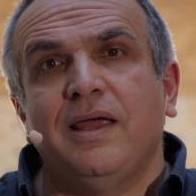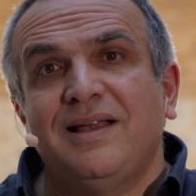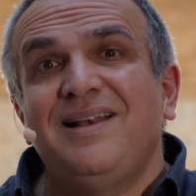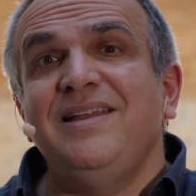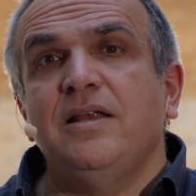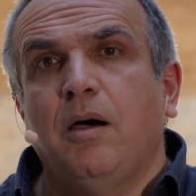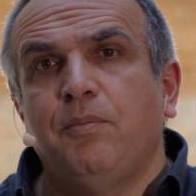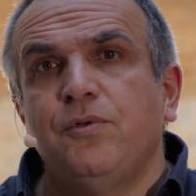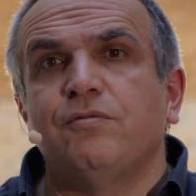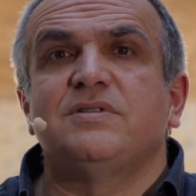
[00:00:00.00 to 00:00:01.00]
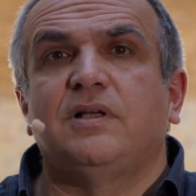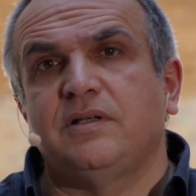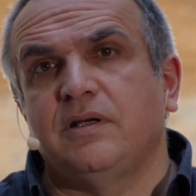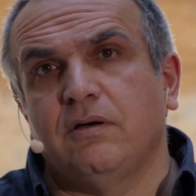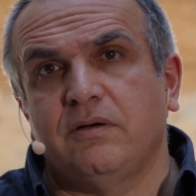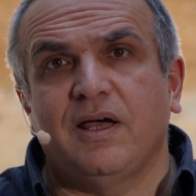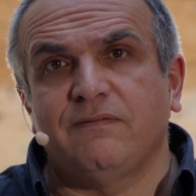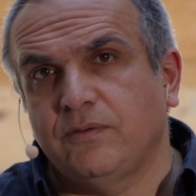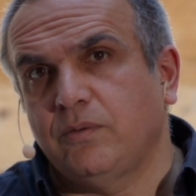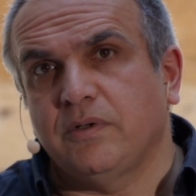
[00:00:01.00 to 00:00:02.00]
clean up the resulting code
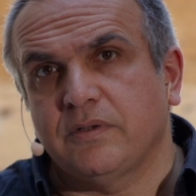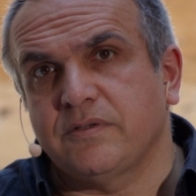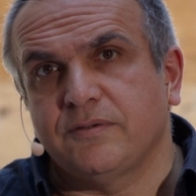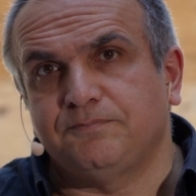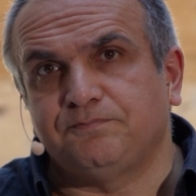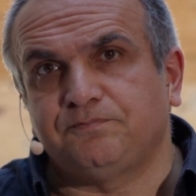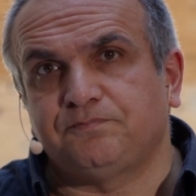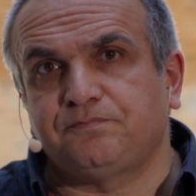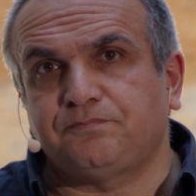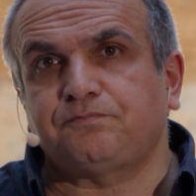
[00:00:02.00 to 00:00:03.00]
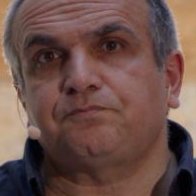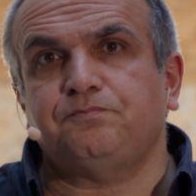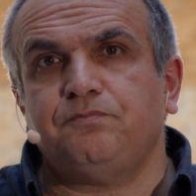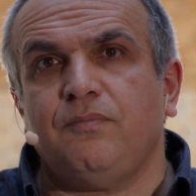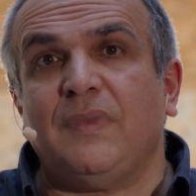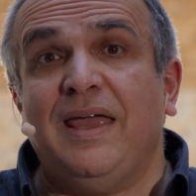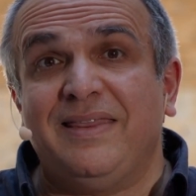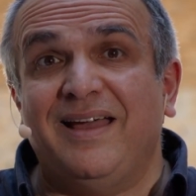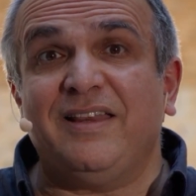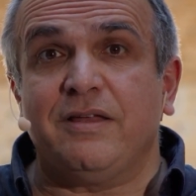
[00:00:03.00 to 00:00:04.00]
afterwards.
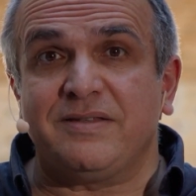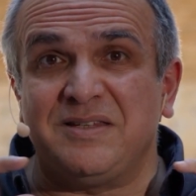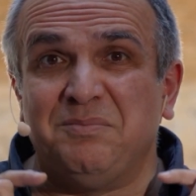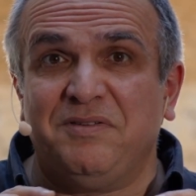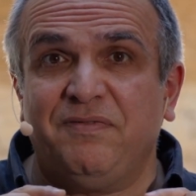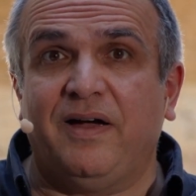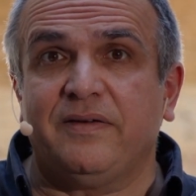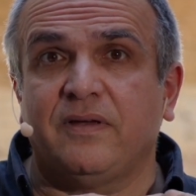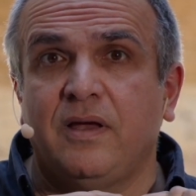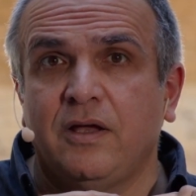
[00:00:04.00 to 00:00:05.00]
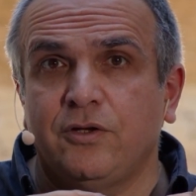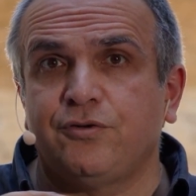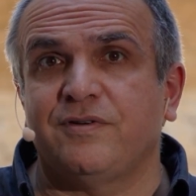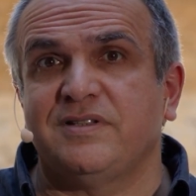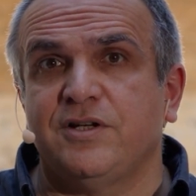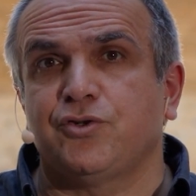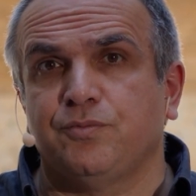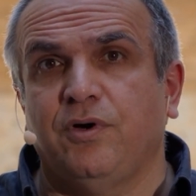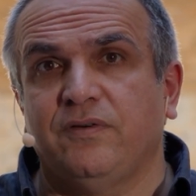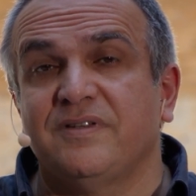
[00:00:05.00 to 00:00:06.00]
And that simplifies the translation
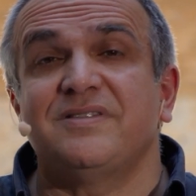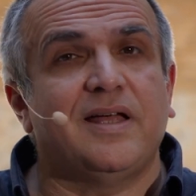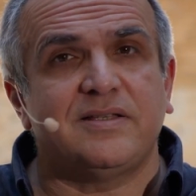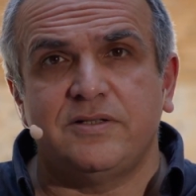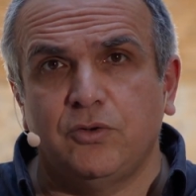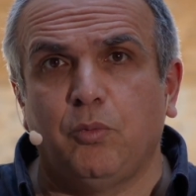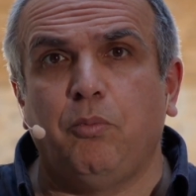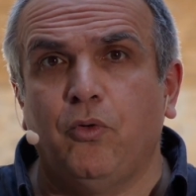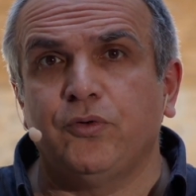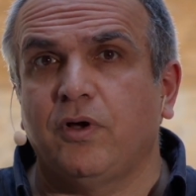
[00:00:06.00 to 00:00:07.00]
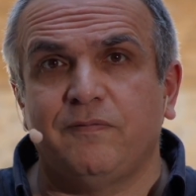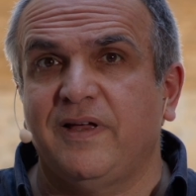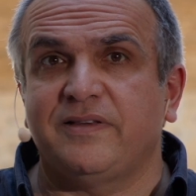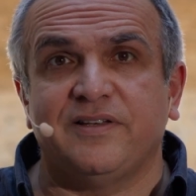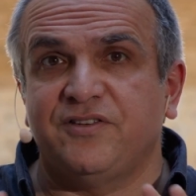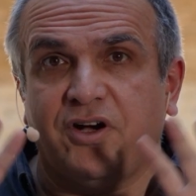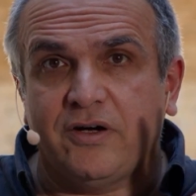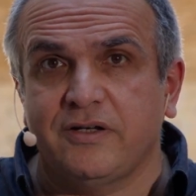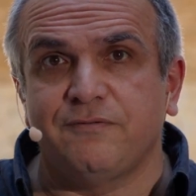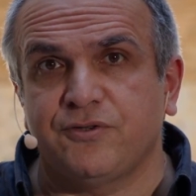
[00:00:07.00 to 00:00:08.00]
process. That's the whole point of that
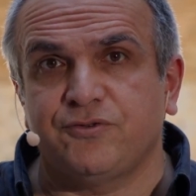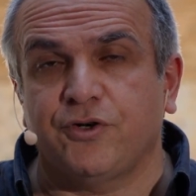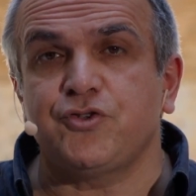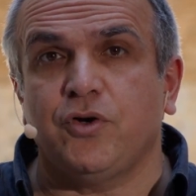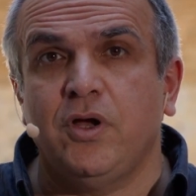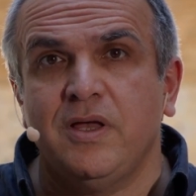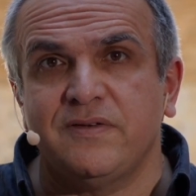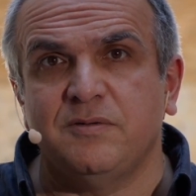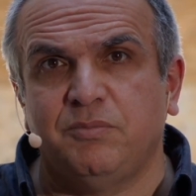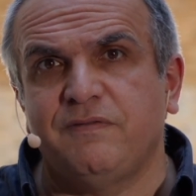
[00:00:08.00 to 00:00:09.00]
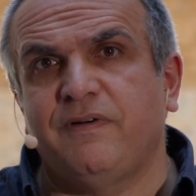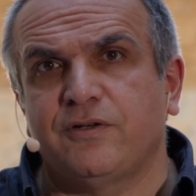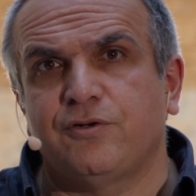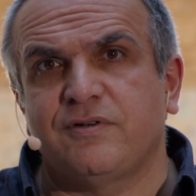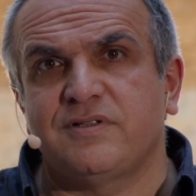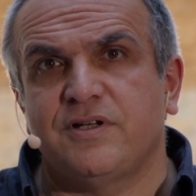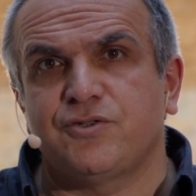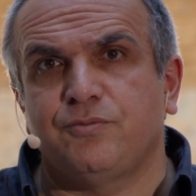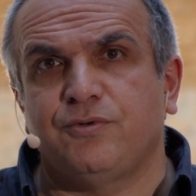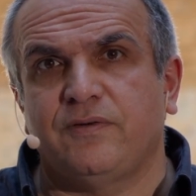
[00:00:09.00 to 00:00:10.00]
entire infrastructure, simplifying the
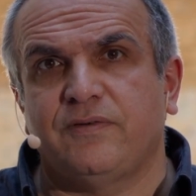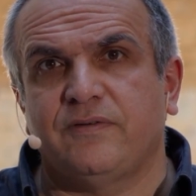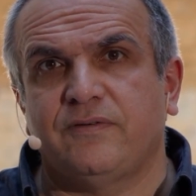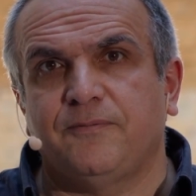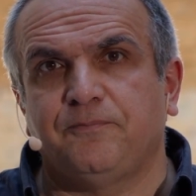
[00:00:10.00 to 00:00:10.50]
translation process.